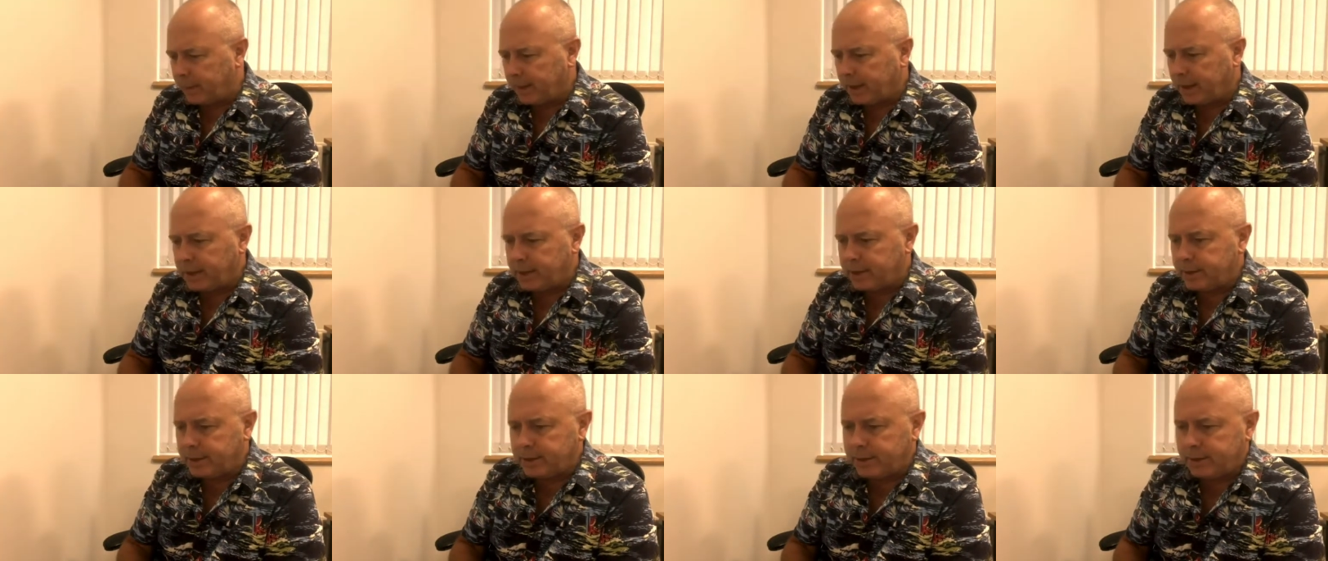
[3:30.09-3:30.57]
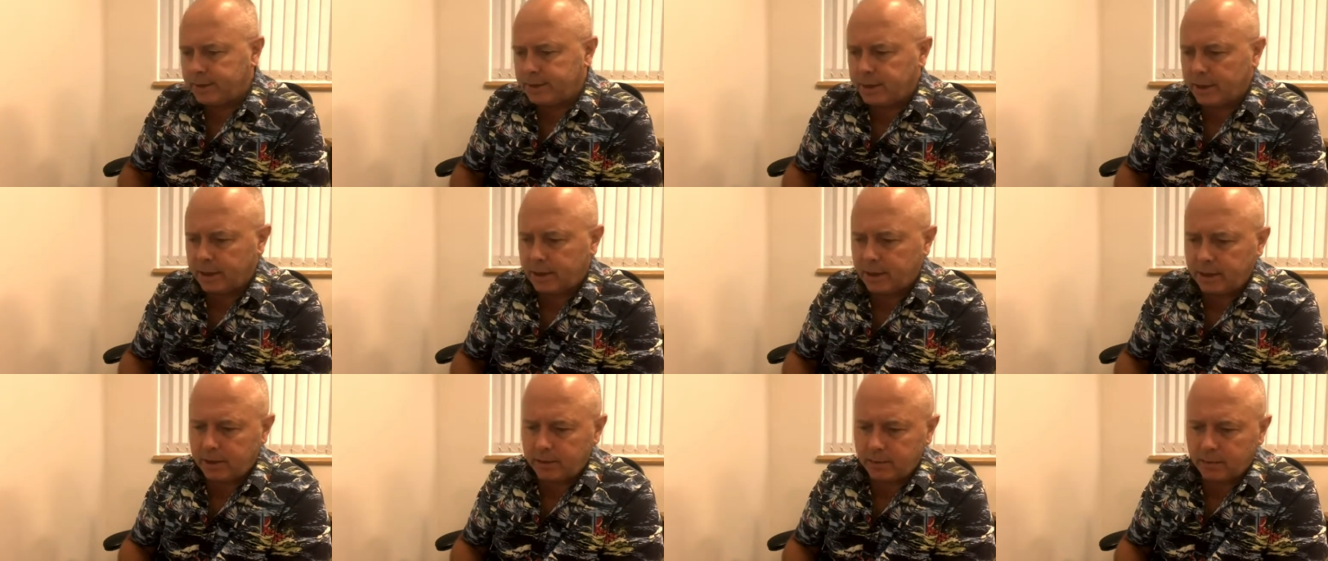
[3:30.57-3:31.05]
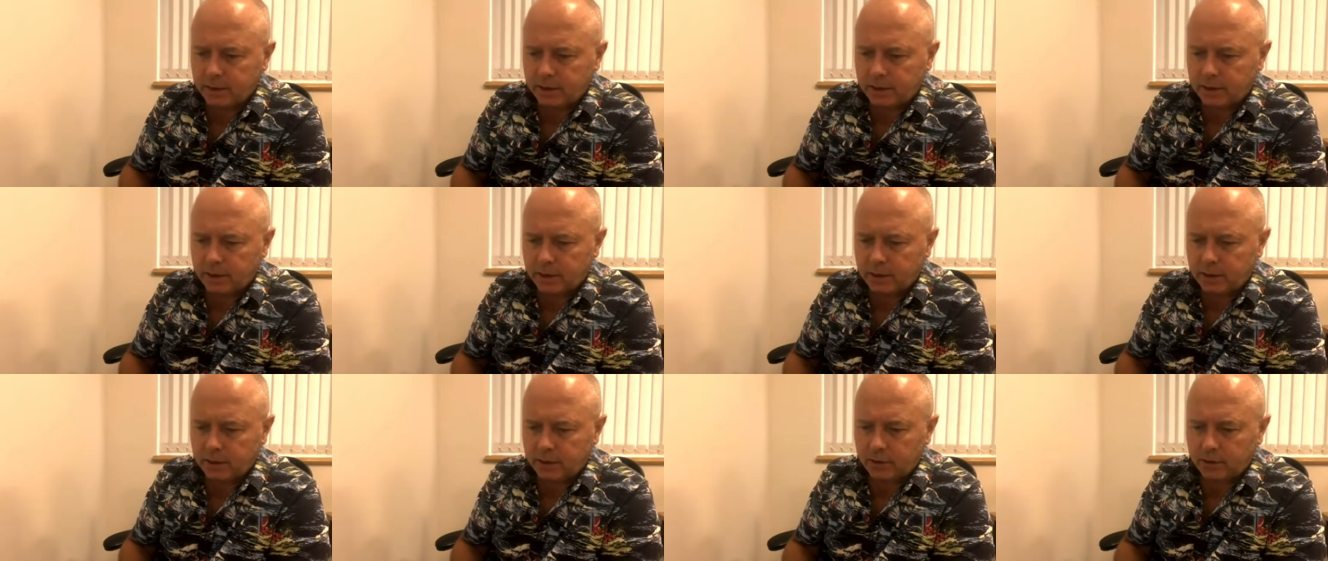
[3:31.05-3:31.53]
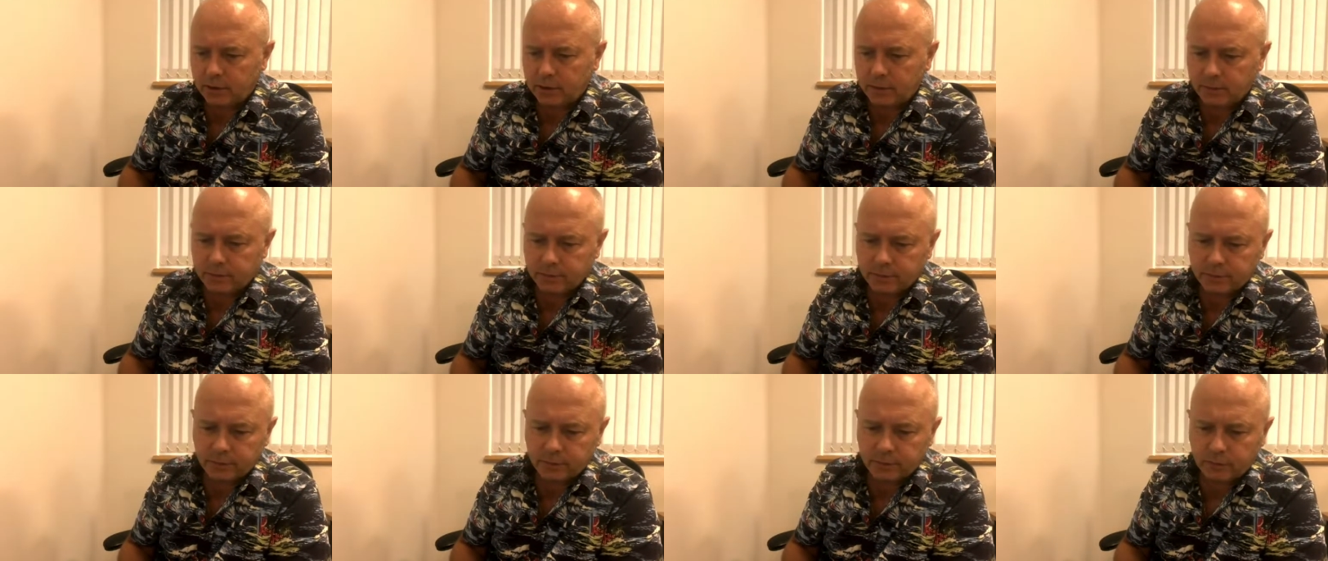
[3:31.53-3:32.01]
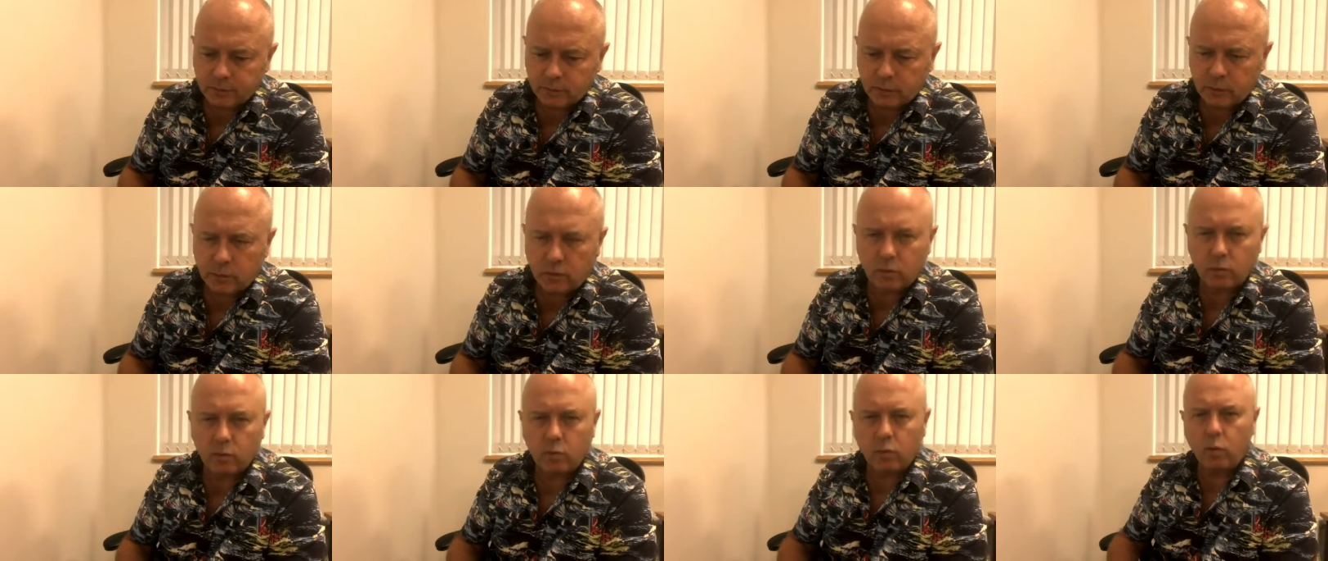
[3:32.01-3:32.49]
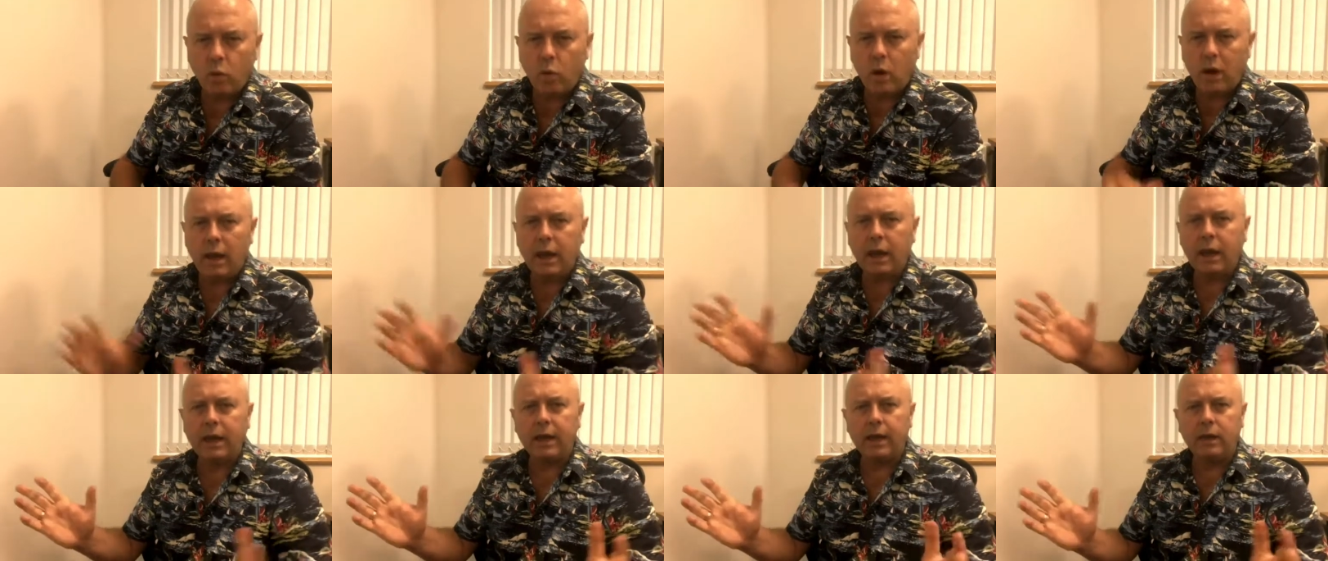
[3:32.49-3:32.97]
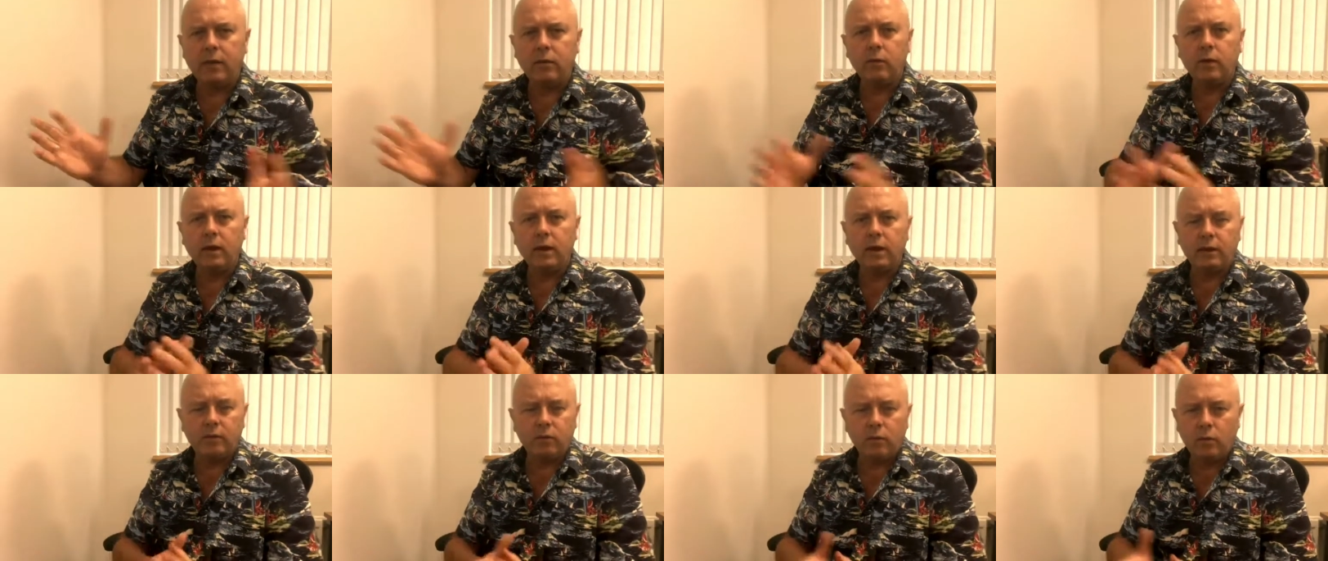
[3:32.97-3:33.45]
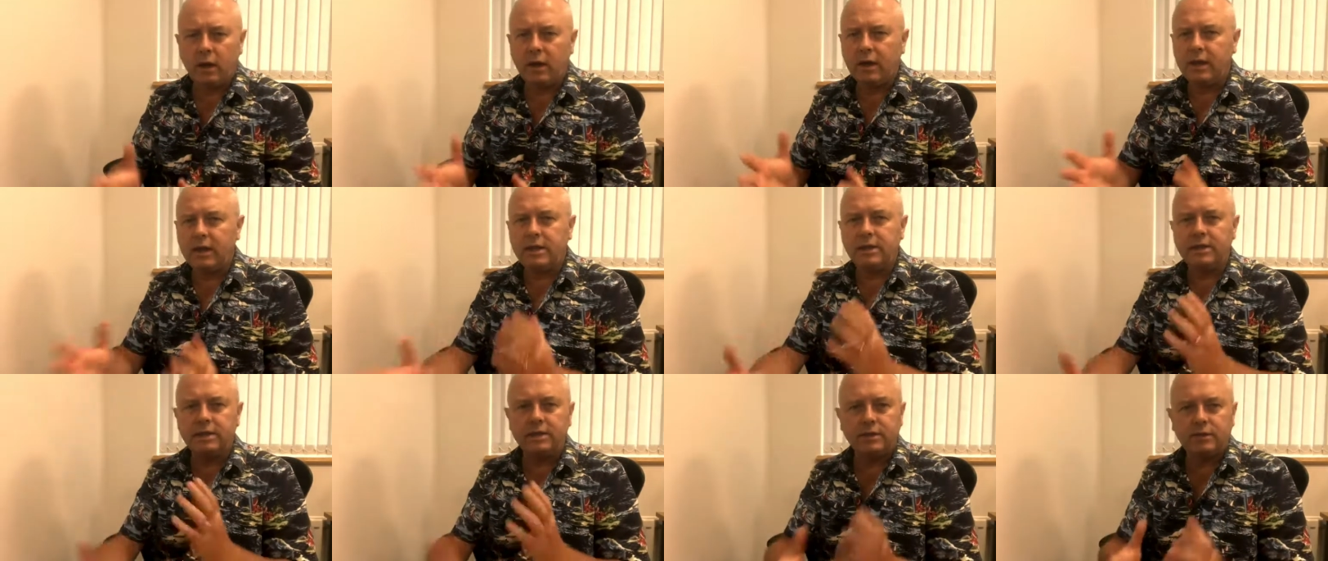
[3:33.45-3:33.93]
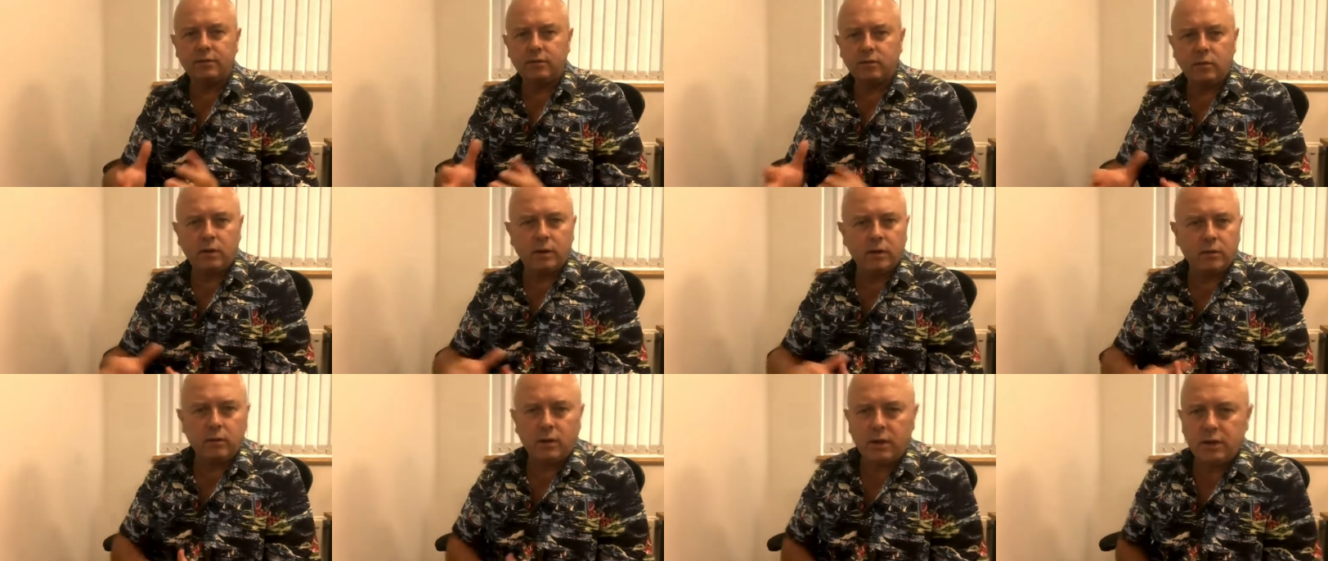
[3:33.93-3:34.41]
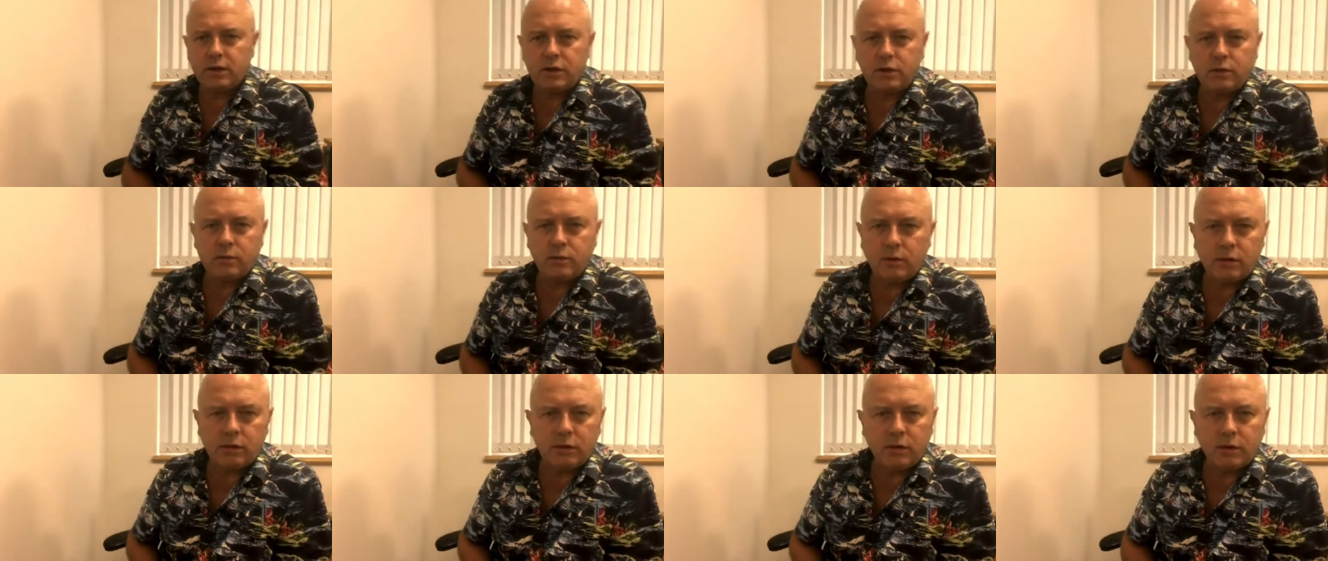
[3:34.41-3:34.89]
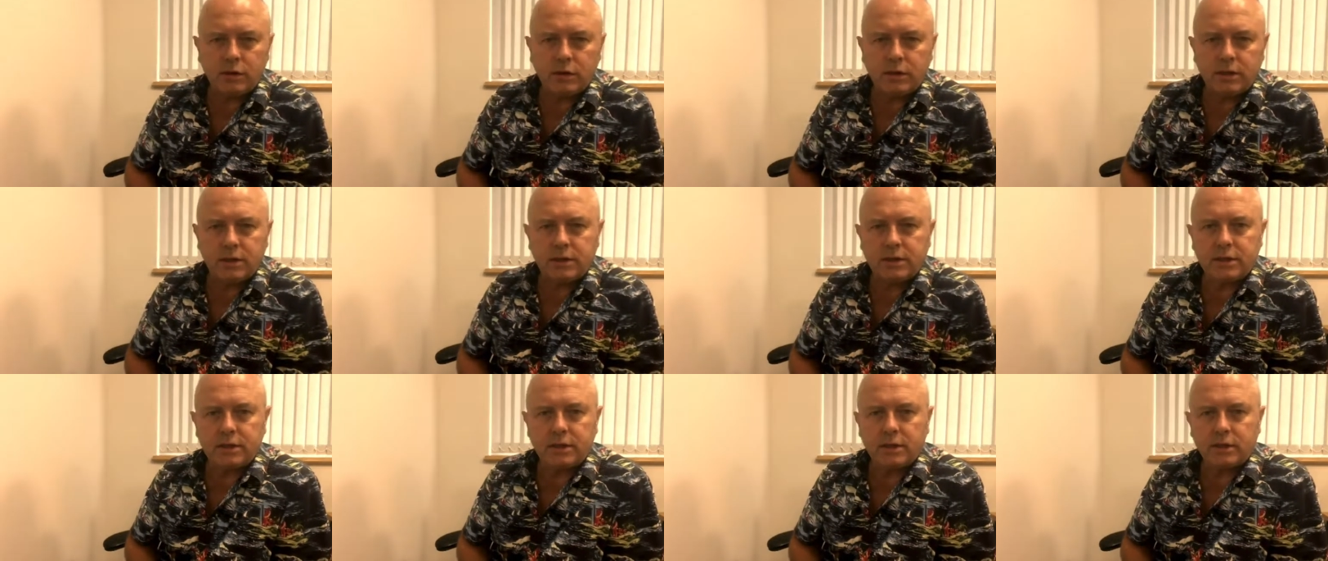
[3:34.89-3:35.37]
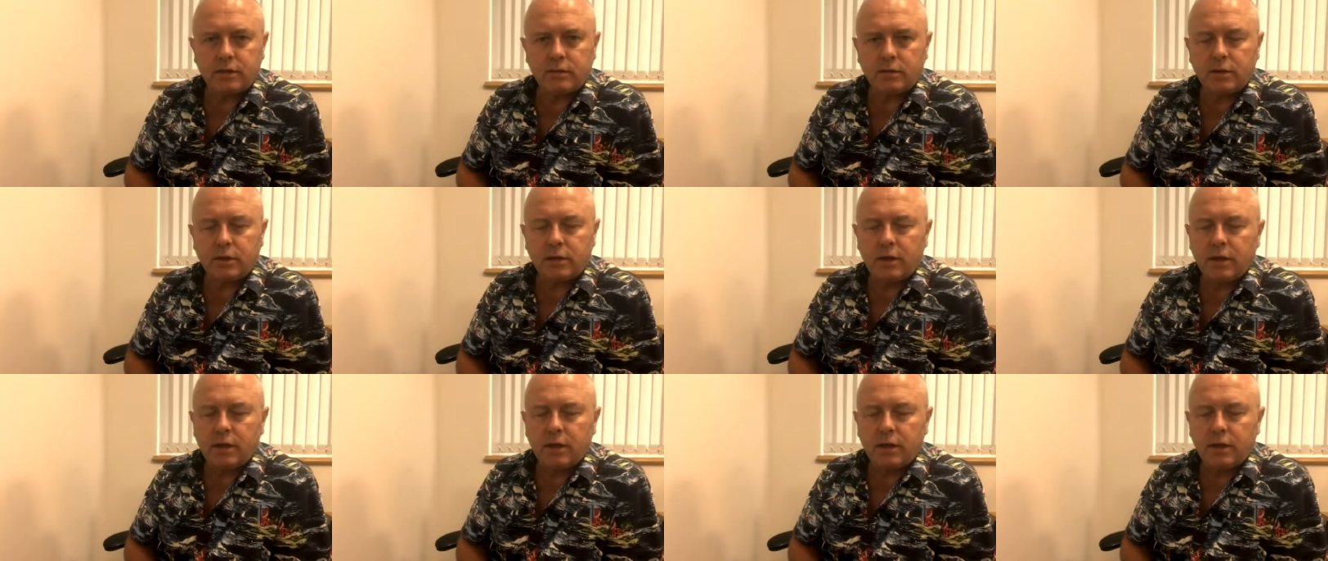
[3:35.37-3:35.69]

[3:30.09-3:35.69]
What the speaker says: And designer might go, well, why? Why do you want all these things?